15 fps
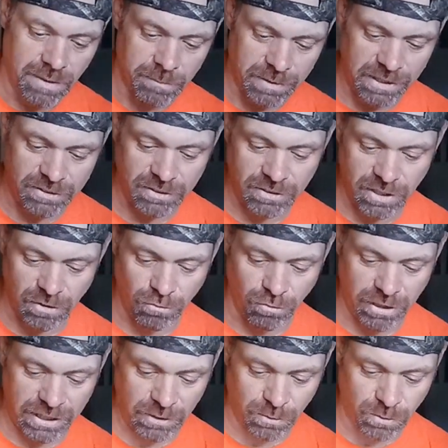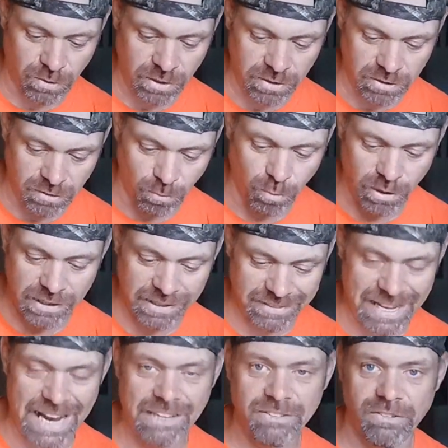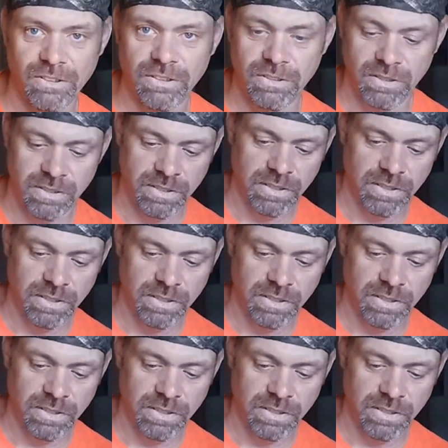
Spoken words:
But this is a real, the wood is actually,